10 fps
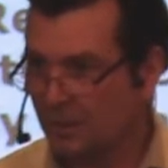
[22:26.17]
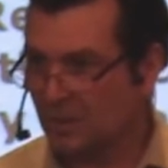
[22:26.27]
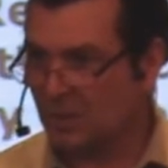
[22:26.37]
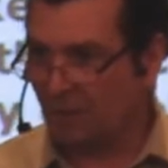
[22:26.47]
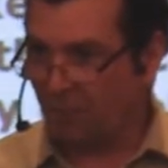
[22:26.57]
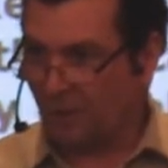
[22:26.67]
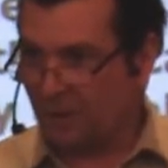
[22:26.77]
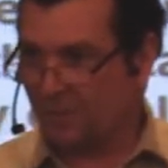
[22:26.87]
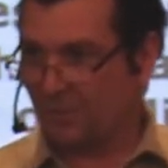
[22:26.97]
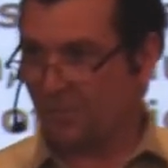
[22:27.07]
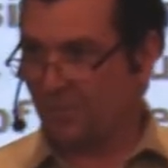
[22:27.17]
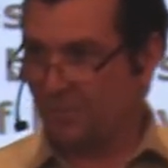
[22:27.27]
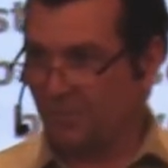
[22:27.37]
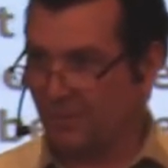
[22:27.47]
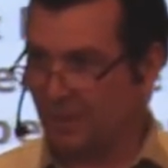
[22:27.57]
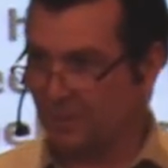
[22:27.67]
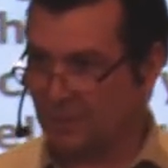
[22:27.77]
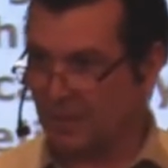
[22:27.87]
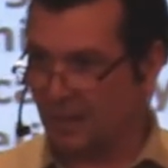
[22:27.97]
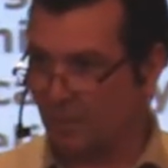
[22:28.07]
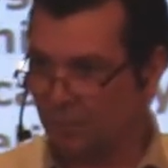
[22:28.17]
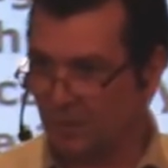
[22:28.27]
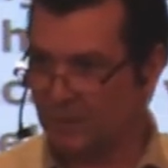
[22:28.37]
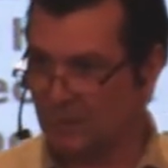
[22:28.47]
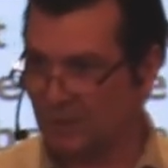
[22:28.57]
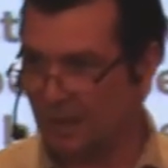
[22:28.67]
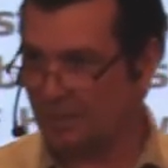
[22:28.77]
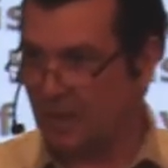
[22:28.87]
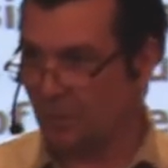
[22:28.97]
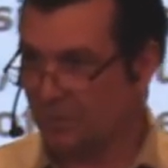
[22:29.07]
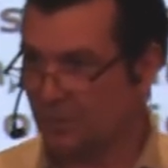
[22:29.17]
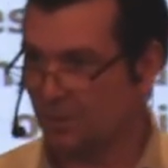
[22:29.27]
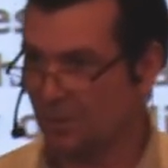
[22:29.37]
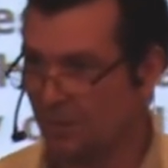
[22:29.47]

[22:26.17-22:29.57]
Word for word: the suffering that was taking place inside him out.